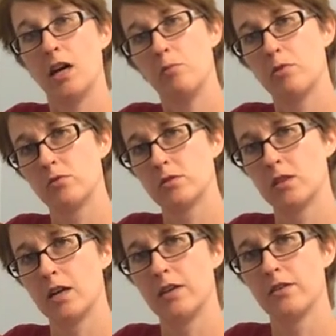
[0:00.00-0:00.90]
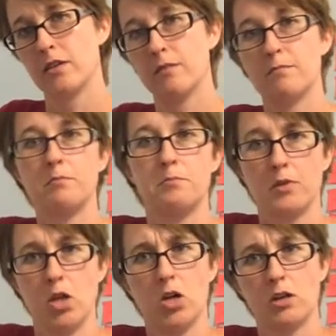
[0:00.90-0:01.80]
I'll post it on the
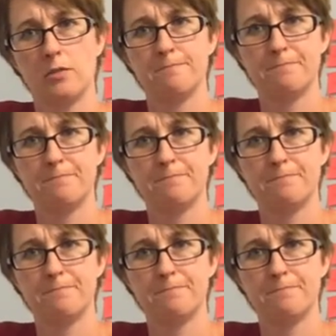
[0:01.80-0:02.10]
blog.